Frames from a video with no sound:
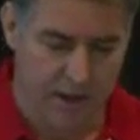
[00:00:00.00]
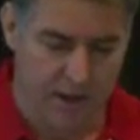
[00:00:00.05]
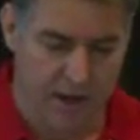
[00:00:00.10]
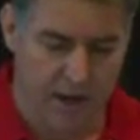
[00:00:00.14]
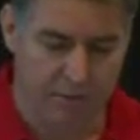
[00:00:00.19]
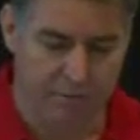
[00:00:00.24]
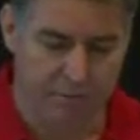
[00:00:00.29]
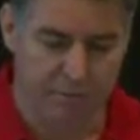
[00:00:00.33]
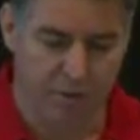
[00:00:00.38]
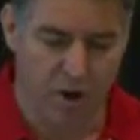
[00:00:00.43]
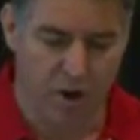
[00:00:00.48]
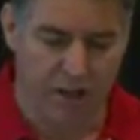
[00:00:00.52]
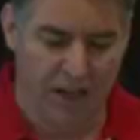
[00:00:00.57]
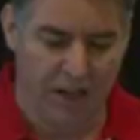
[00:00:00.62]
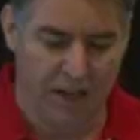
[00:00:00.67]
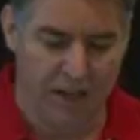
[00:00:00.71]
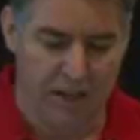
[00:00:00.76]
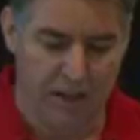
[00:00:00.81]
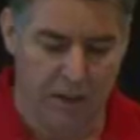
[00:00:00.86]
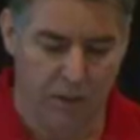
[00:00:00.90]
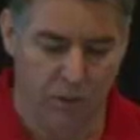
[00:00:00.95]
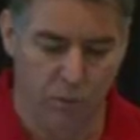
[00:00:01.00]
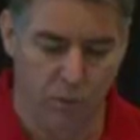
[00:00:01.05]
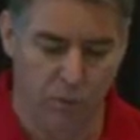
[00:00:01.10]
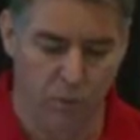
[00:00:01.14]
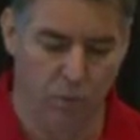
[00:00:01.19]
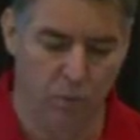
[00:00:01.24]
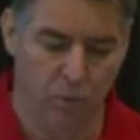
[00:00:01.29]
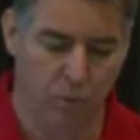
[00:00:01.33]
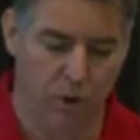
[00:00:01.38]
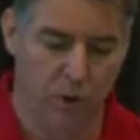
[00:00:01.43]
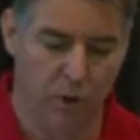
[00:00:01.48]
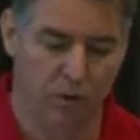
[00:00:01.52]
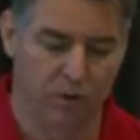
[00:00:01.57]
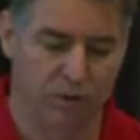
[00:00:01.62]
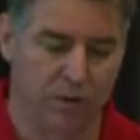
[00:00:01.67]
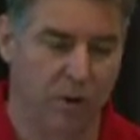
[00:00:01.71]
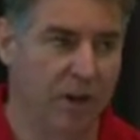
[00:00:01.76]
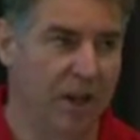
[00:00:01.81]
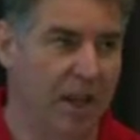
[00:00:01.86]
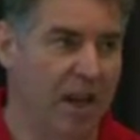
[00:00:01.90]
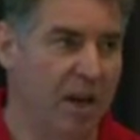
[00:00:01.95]
And finally, we
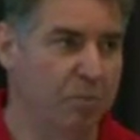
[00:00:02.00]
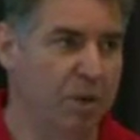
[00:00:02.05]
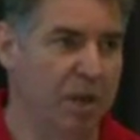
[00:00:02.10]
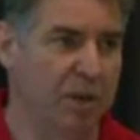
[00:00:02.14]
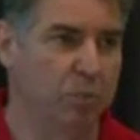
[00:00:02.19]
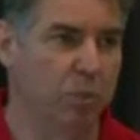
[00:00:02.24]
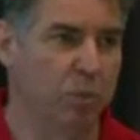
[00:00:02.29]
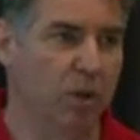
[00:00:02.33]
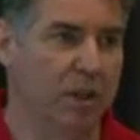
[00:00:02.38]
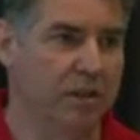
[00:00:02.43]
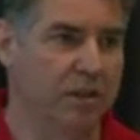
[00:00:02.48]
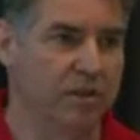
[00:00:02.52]
also allow people